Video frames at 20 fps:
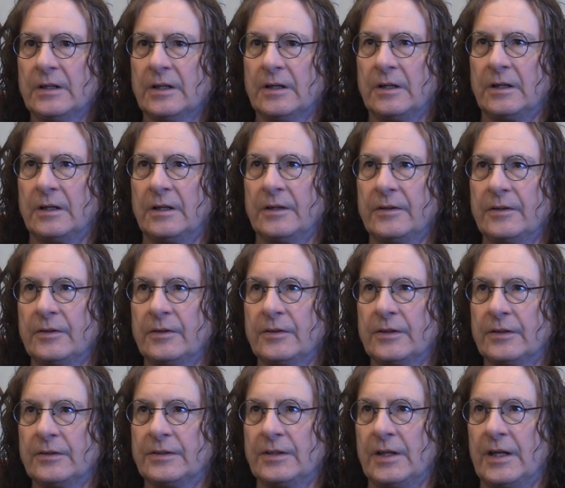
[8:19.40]
uh,
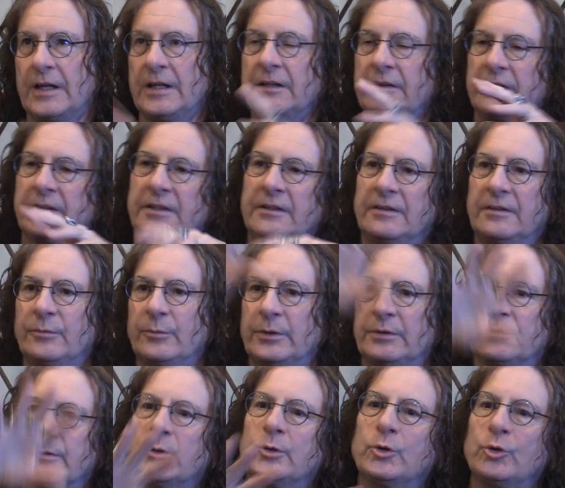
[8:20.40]
that area
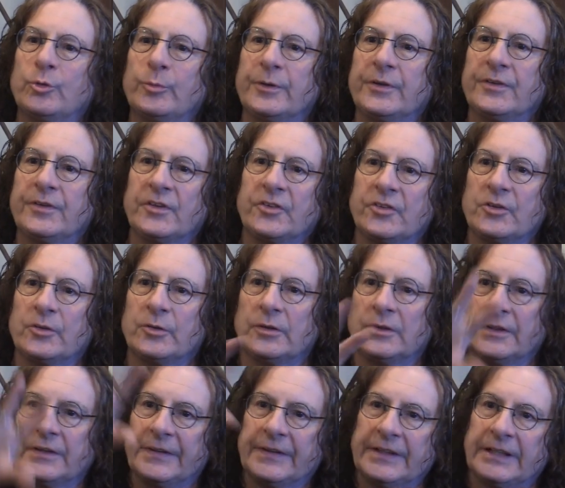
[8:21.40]
where Rehoboth is and
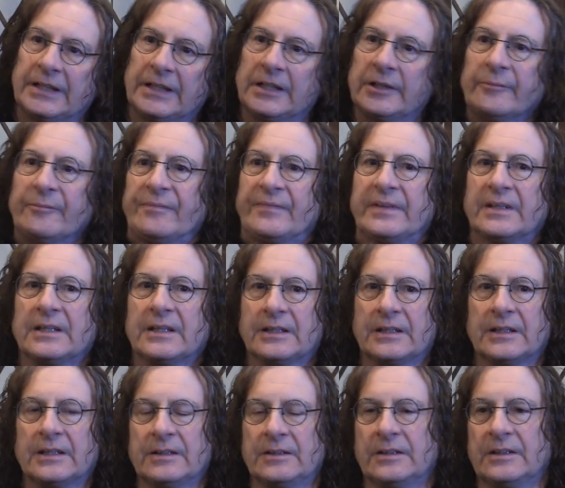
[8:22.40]
all of there, yeah.
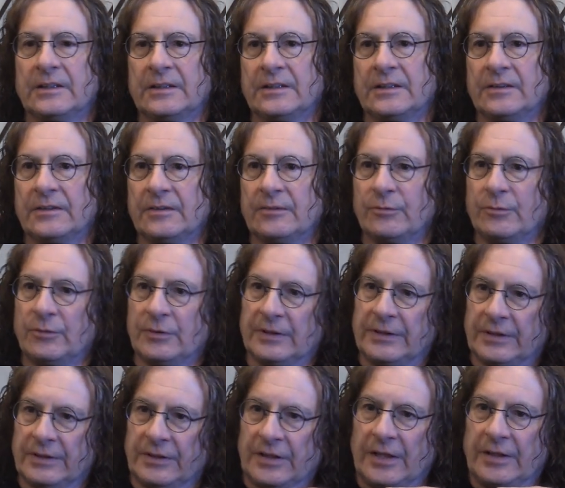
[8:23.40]
and and
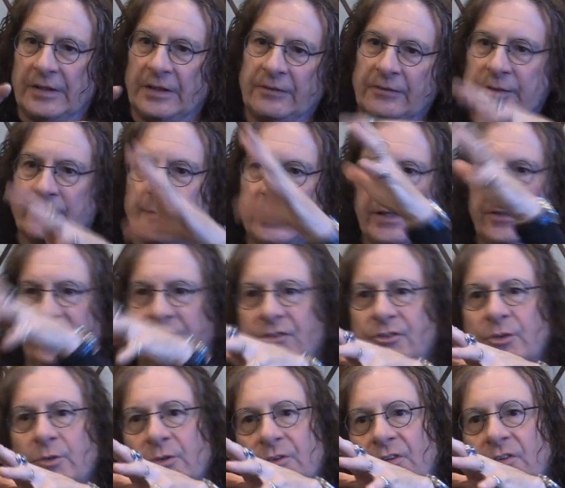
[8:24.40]
that area of
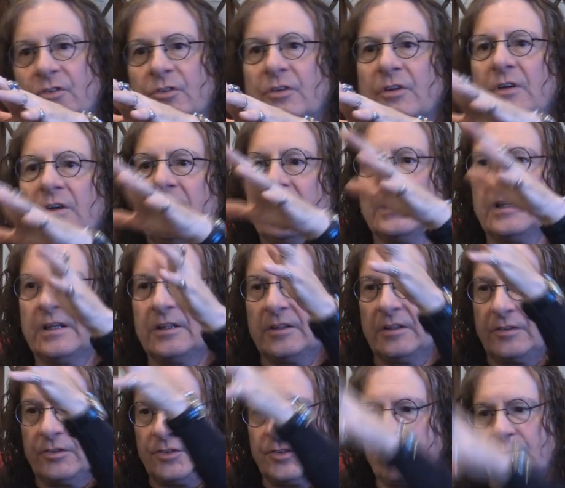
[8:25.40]
Massachusetts in
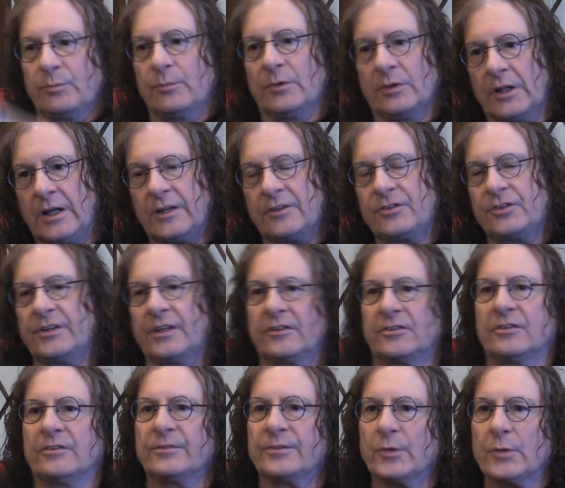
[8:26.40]
a large
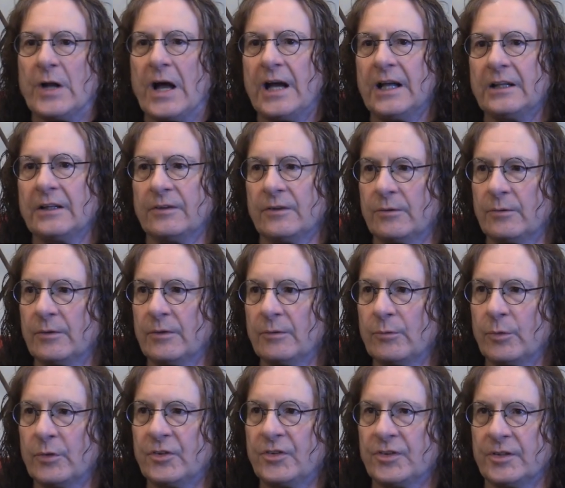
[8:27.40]
section of Rhode Island
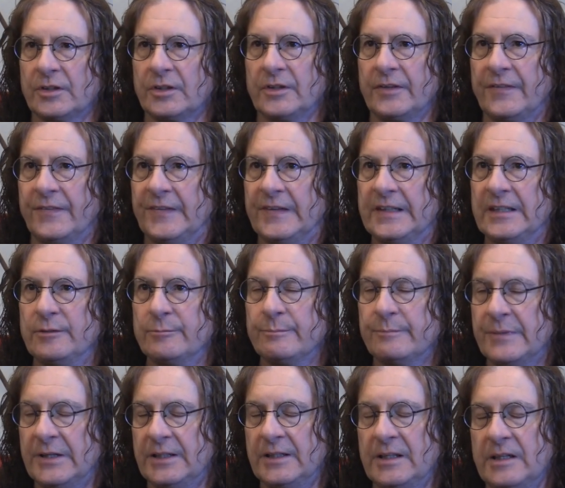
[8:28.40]
was uh, the
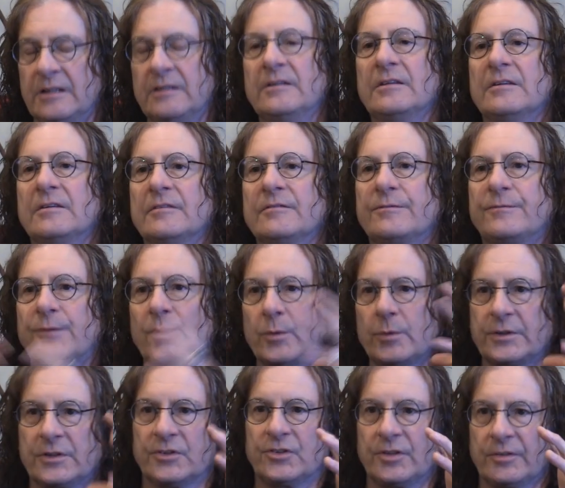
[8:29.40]
main
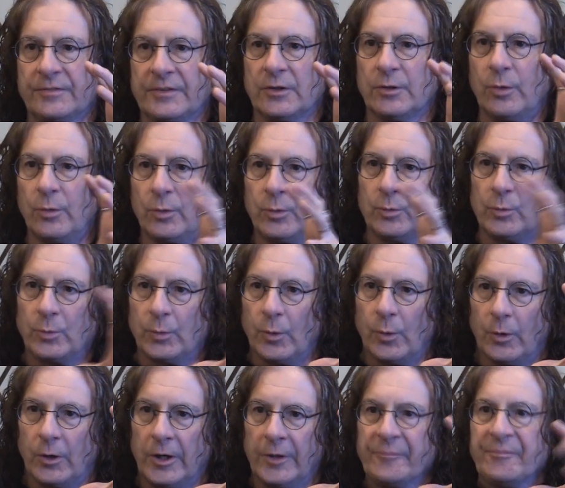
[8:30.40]
focus of the whole
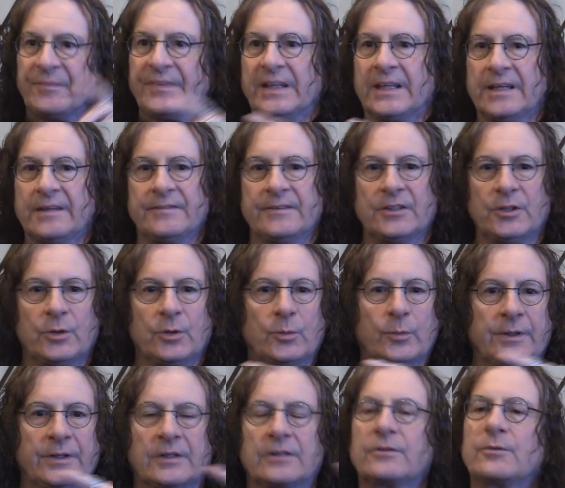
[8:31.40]
war, even though it
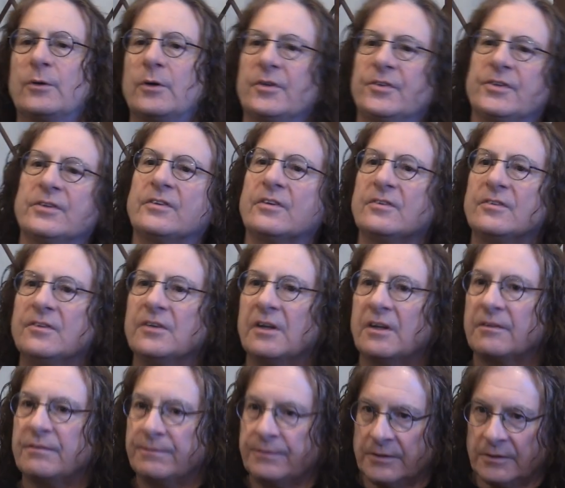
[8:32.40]
went across into
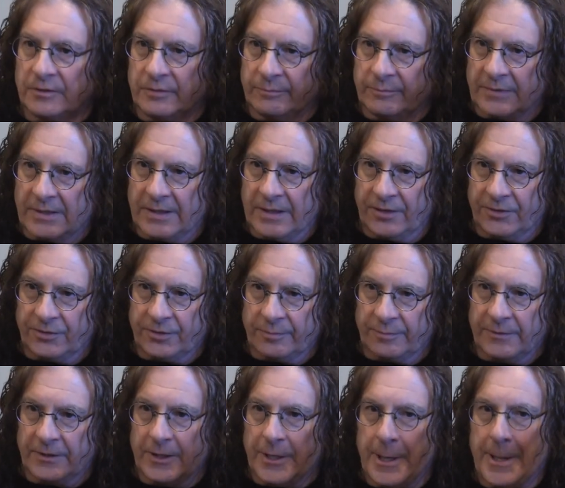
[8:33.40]
Deerfield, Mass,
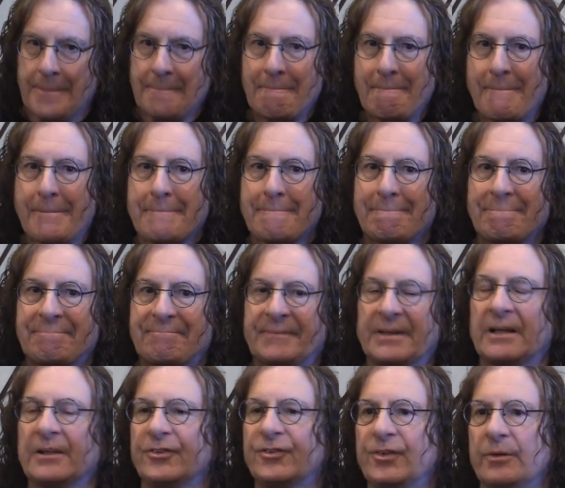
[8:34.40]
up there. Yeah.
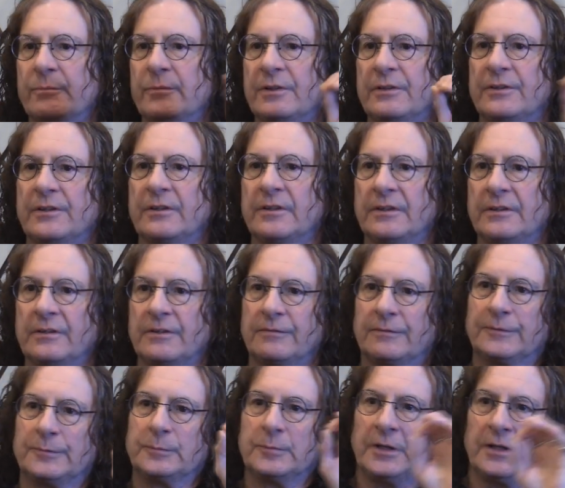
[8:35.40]
Uh, a little into
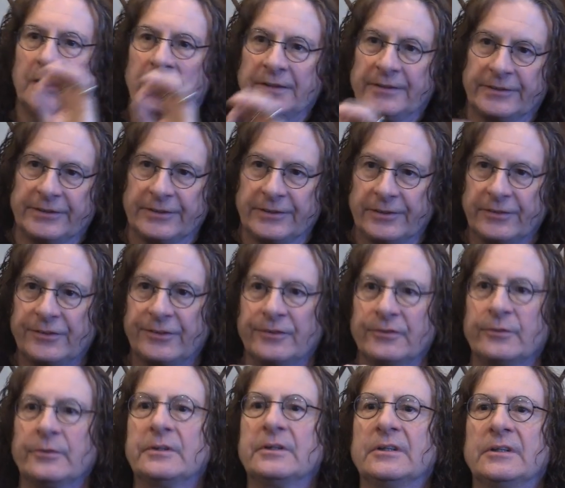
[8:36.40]
Vermont, little into
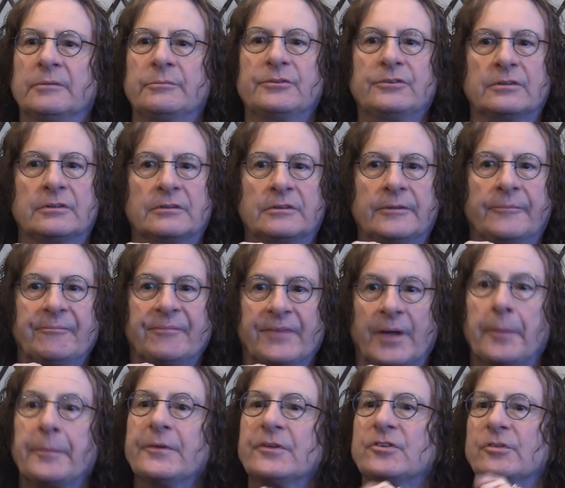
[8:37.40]
New Hampshire,
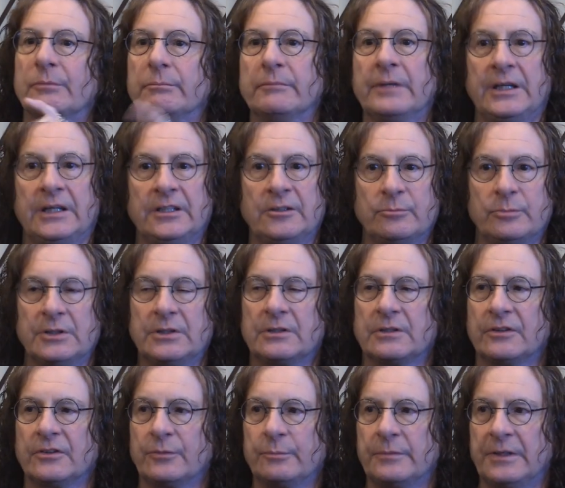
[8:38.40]
up into Maine,
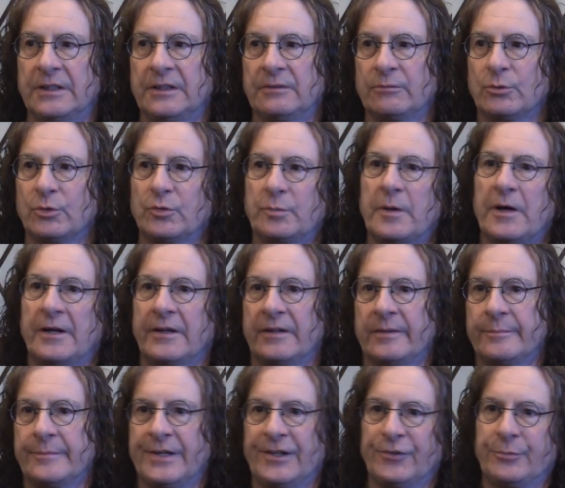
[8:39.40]
because Maine was part of
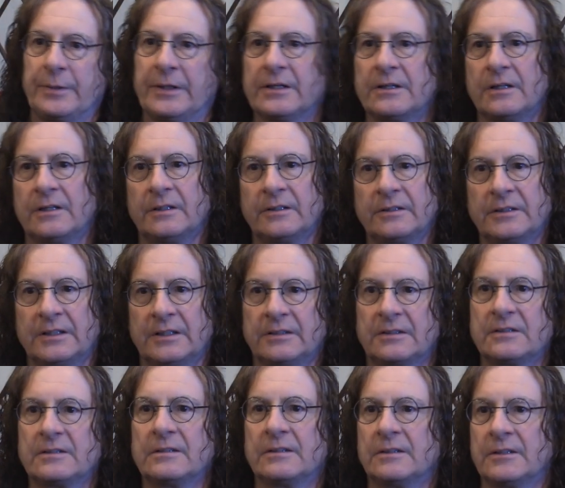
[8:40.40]
the Mass Bay Colony at
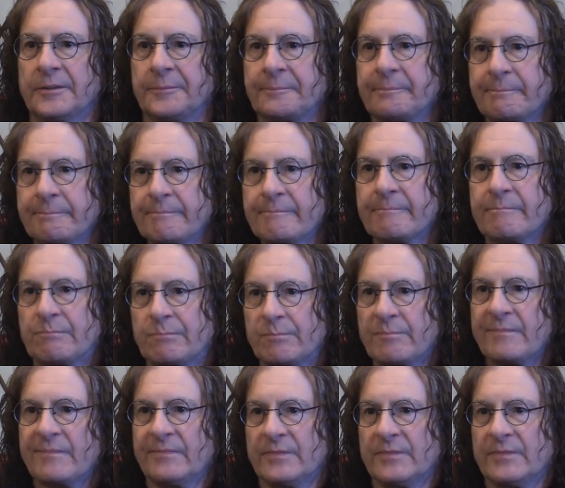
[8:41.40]
the time. Yeah.